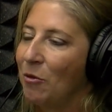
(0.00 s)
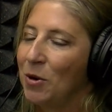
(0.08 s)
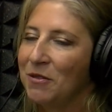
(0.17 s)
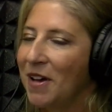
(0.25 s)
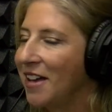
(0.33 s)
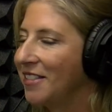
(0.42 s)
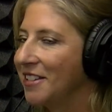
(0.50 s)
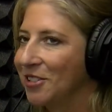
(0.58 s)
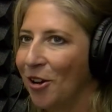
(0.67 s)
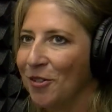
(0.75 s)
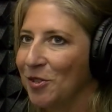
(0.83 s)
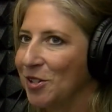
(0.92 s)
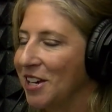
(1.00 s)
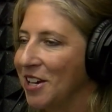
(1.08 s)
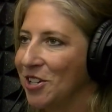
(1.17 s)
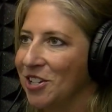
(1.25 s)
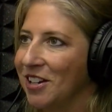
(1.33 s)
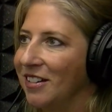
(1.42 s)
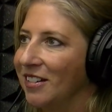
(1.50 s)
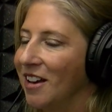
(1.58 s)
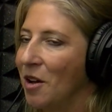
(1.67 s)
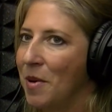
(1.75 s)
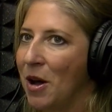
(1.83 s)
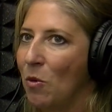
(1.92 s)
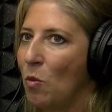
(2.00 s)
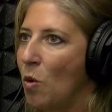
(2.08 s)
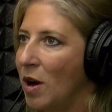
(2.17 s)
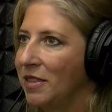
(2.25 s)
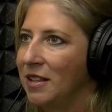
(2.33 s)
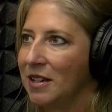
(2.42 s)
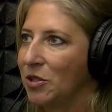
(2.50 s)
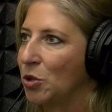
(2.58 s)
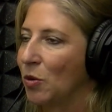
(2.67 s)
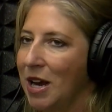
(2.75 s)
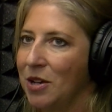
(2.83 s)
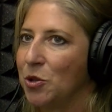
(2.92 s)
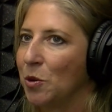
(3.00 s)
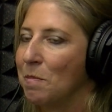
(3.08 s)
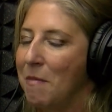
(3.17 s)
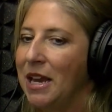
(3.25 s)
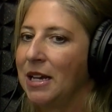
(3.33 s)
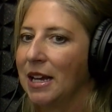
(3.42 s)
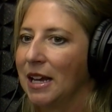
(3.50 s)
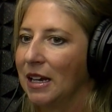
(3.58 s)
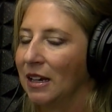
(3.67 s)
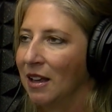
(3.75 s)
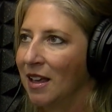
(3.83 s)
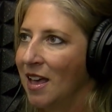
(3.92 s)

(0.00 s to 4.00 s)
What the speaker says: We've had this conversation about what these trades are making,